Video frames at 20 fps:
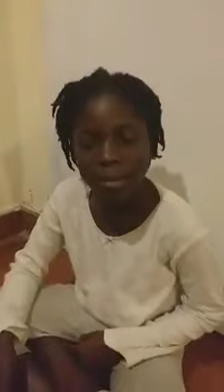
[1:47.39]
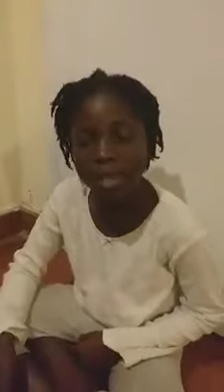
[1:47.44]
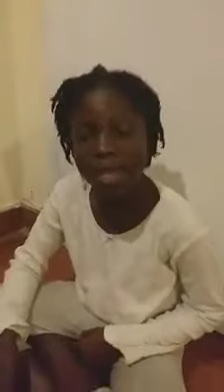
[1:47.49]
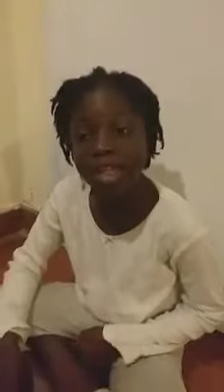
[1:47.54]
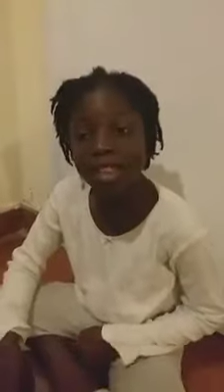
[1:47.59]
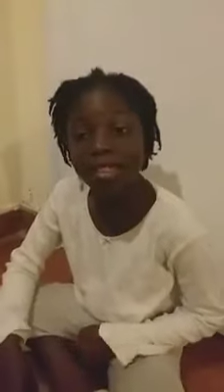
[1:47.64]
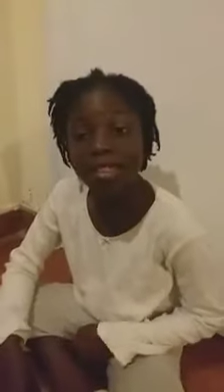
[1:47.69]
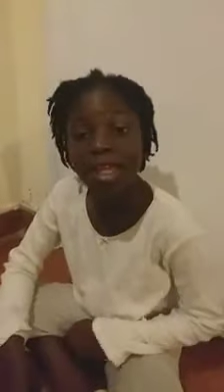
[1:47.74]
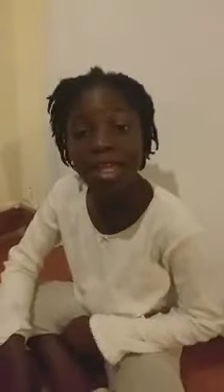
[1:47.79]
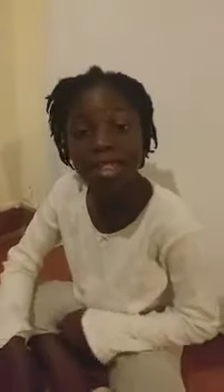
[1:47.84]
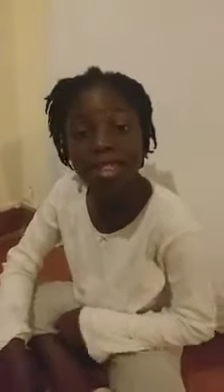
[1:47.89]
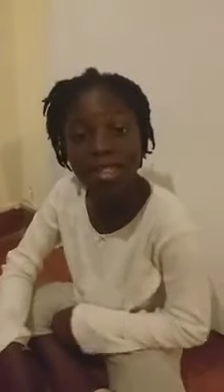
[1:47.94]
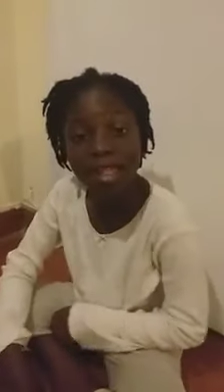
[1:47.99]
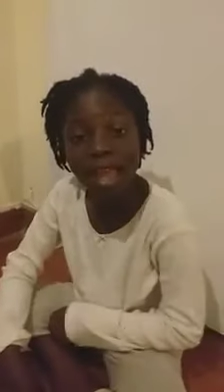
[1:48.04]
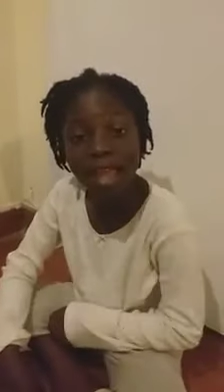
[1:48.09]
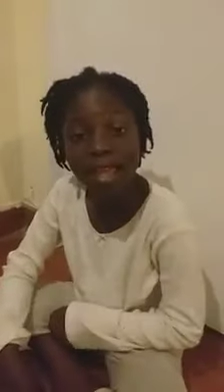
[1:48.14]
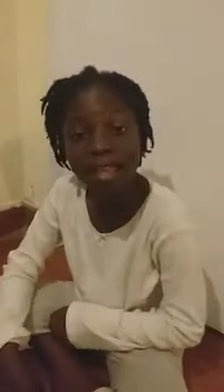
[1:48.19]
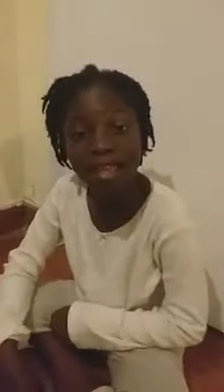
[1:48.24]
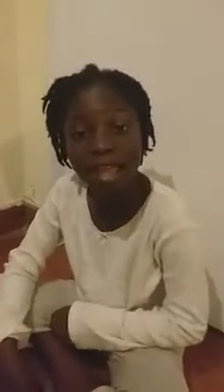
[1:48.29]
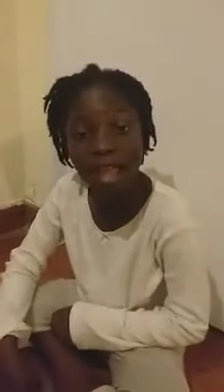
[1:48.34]
Because they
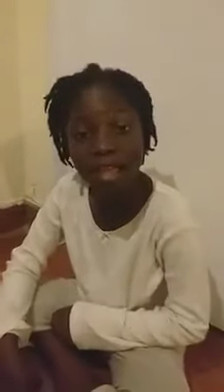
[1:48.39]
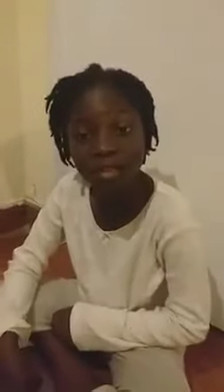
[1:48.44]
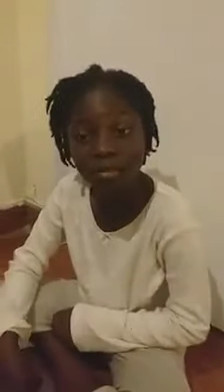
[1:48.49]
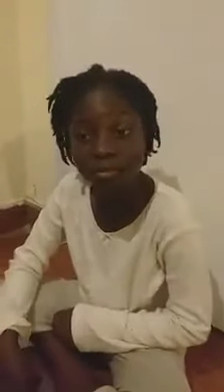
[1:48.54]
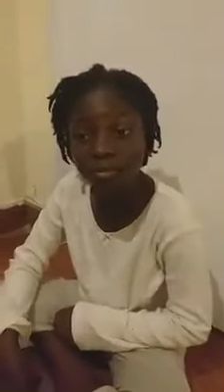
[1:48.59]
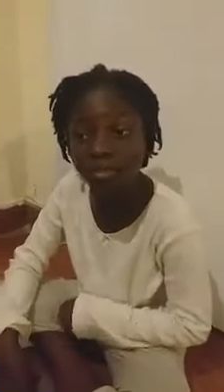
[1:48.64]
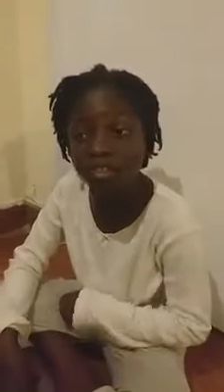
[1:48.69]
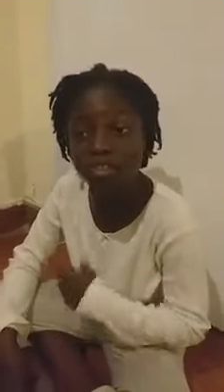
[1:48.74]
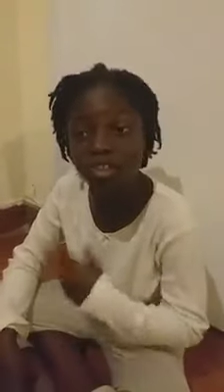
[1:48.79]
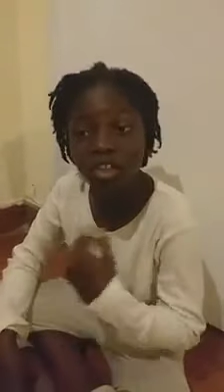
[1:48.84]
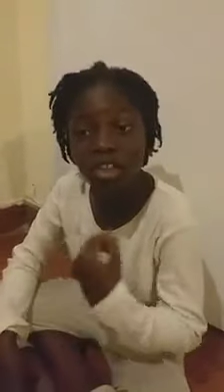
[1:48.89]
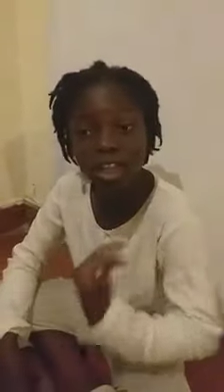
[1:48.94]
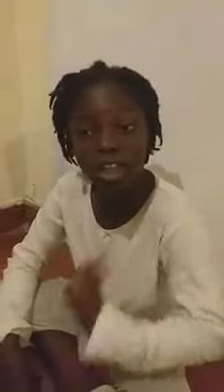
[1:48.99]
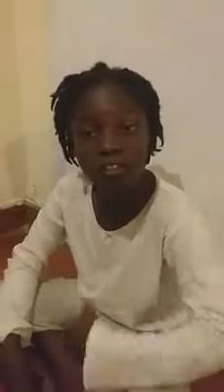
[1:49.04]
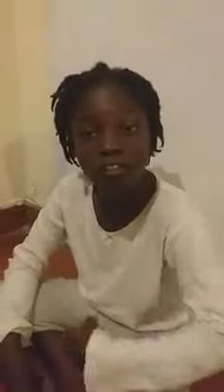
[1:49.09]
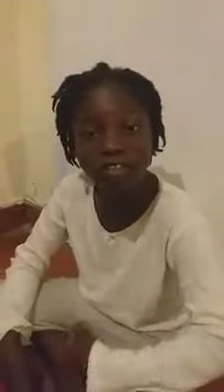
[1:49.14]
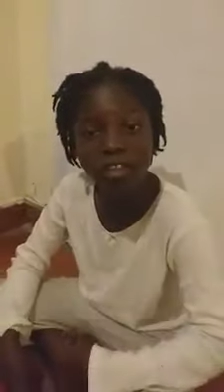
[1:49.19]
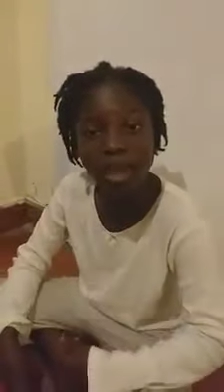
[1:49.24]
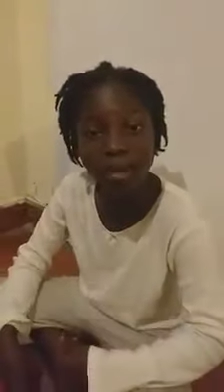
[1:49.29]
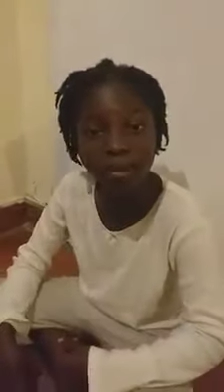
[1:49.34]
say that we
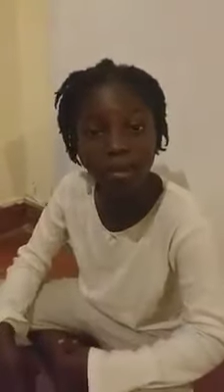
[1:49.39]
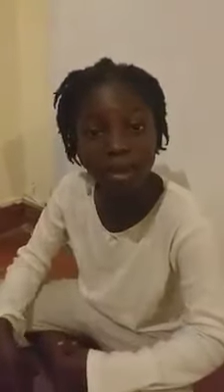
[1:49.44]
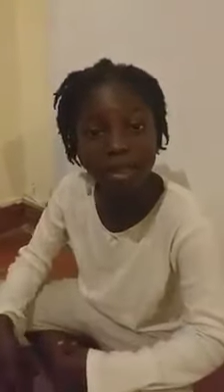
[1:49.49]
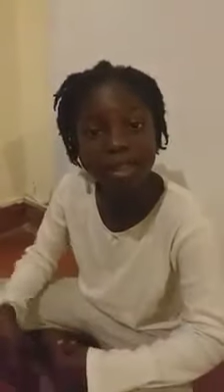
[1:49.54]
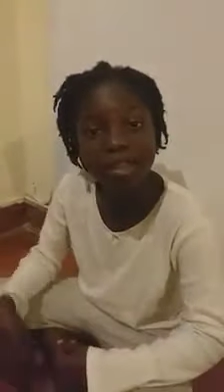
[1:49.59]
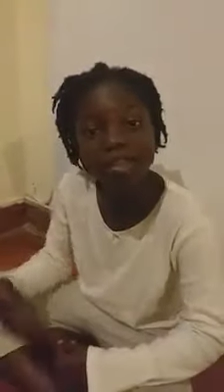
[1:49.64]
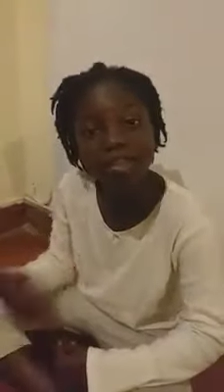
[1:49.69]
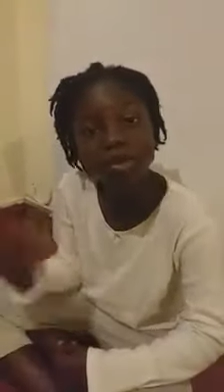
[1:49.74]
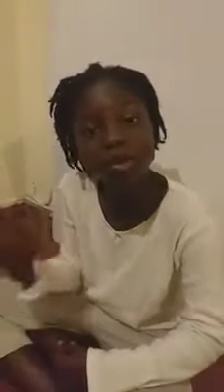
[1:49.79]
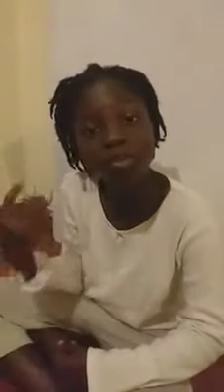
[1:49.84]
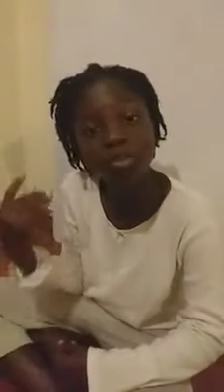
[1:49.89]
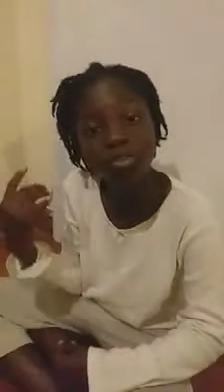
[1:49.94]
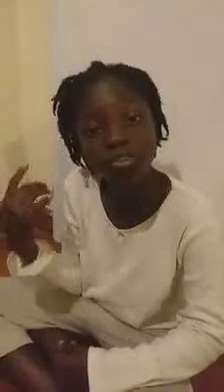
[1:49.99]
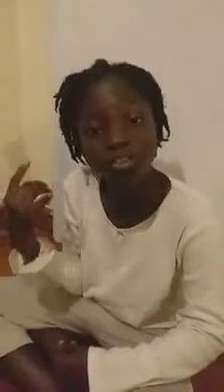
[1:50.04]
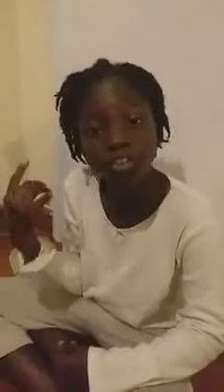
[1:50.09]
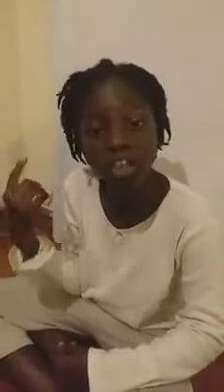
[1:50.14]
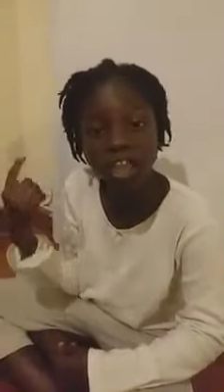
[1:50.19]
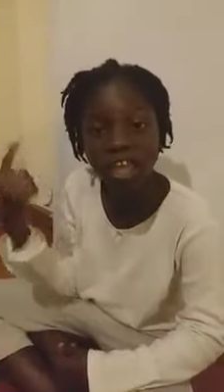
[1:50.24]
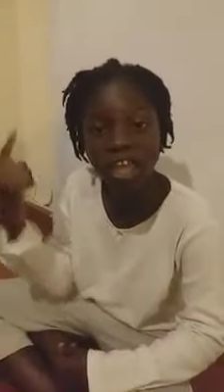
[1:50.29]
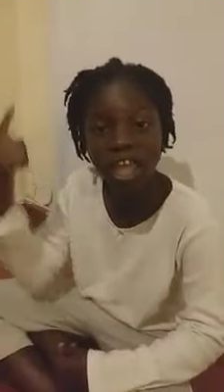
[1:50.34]
should give them money so
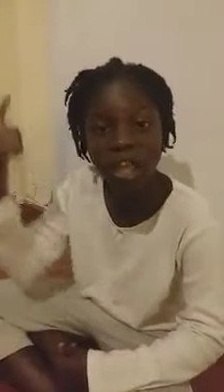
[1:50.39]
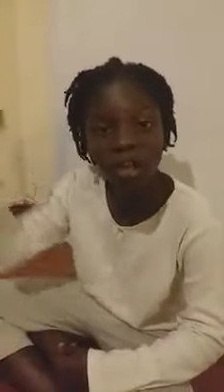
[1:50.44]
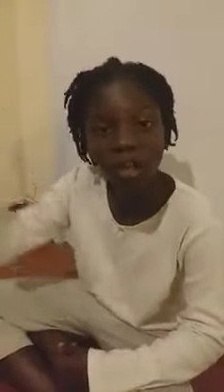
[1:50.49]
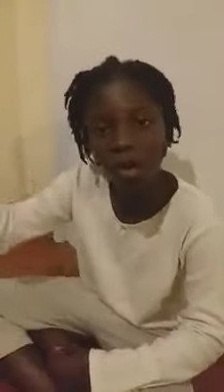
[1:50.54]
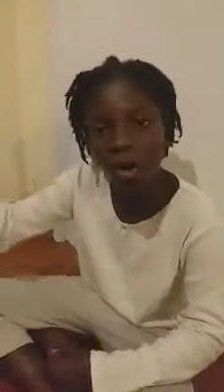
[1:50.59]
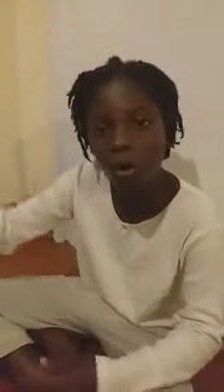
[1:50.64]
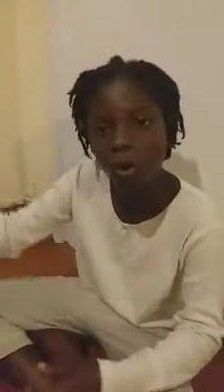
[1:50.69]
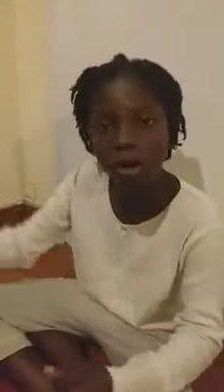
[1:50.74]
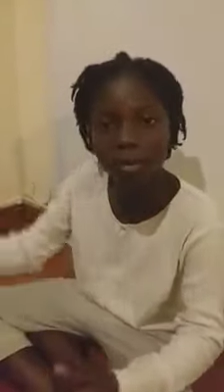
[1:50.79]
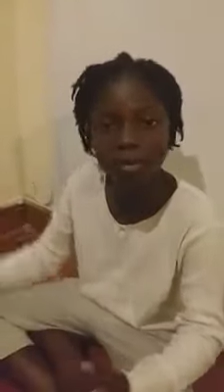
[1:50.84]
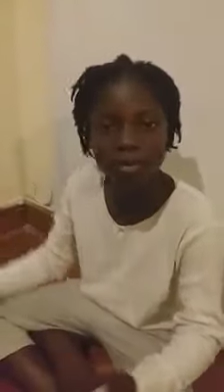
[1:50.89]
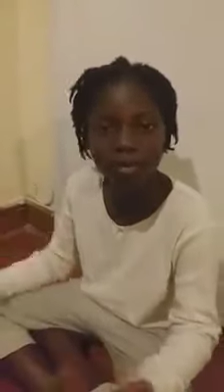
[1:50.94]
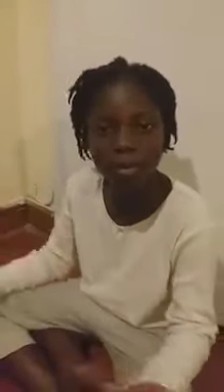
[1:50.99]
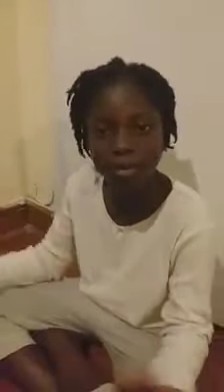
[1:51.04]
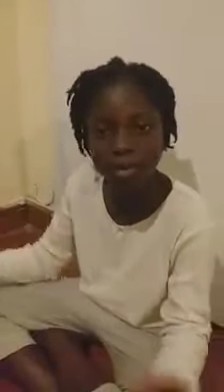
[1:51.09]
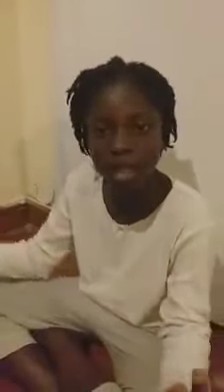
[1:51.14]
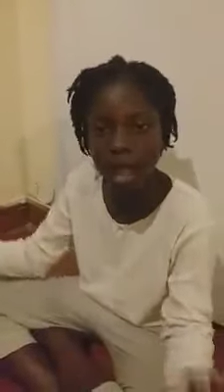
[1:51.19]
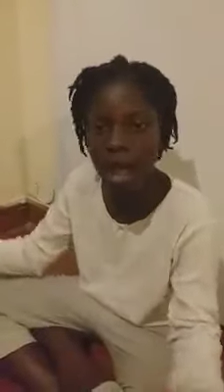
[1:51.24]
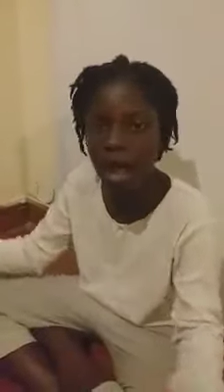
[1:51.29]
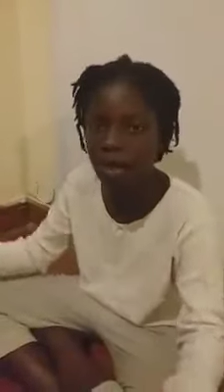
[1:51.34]
they can go
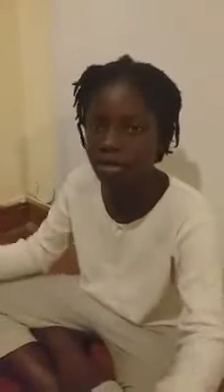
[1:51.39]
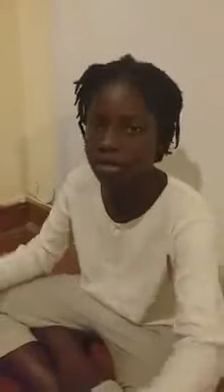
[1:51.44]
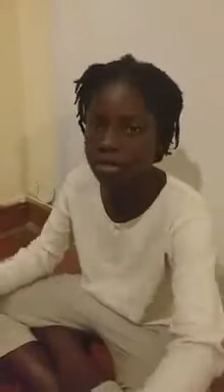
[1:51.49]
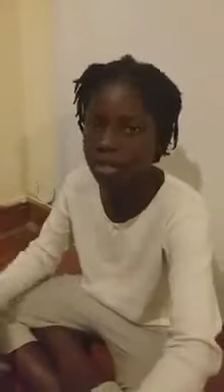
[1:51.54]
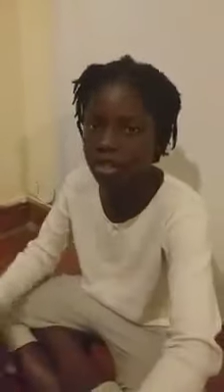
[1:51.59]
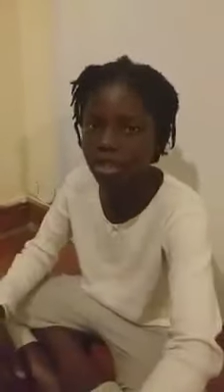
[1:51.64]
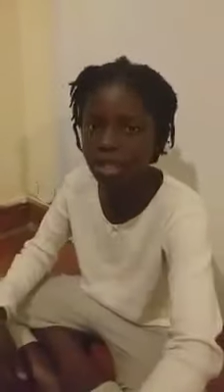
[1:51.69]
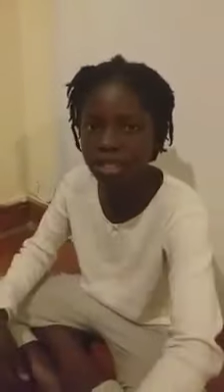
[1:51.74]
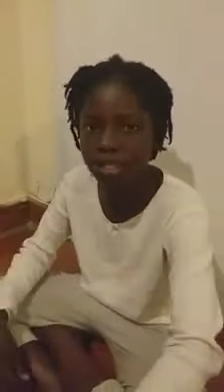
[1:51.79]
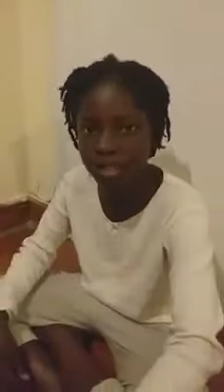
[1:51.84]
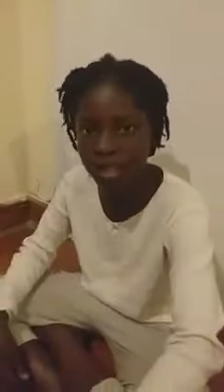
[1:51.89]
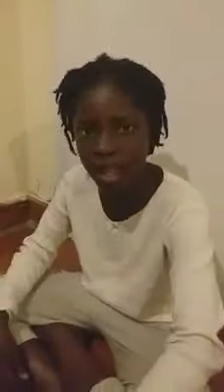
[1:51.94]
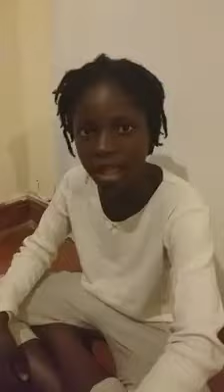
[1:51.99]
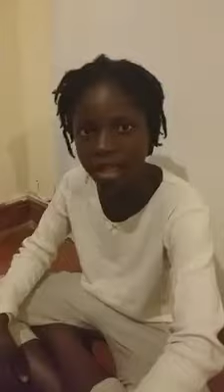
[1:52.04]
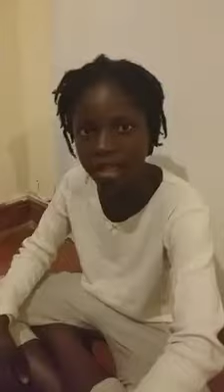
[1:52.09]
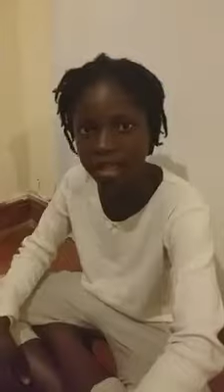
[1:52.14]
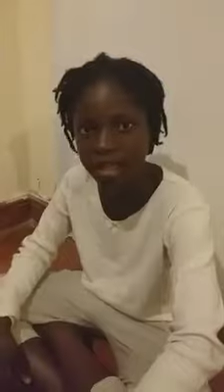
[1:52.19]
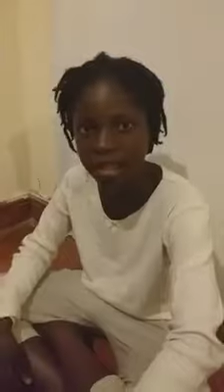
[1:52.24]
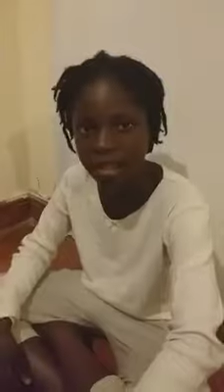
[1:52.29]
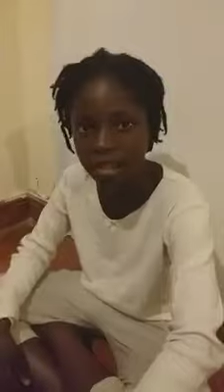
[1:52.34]
and build a house in the
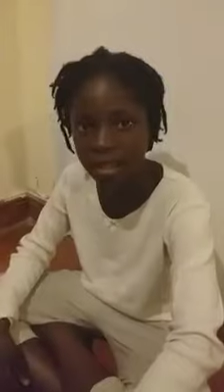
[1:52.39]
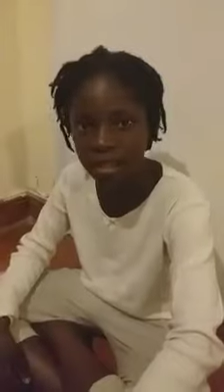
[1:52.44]
sky.